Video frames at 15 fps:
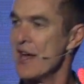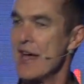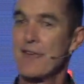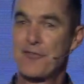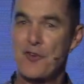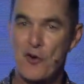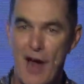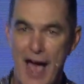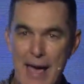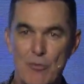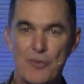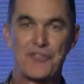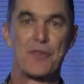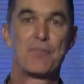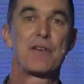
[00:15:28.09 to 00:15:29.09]
if you're
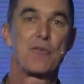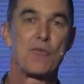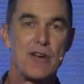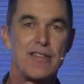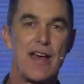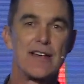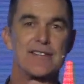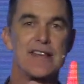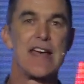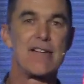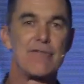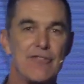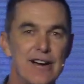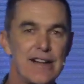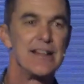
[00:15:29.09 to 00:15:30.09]
able to be with us
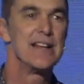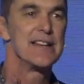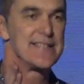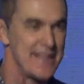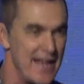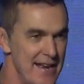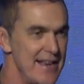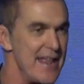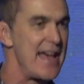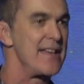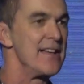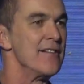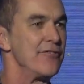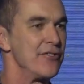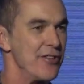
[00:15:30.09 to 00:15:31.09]
every Sunday
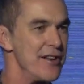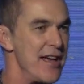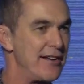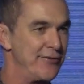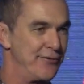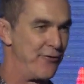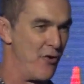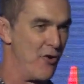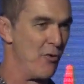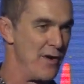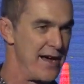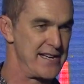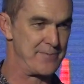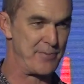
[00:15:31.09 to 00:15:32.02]
for the next four weeks,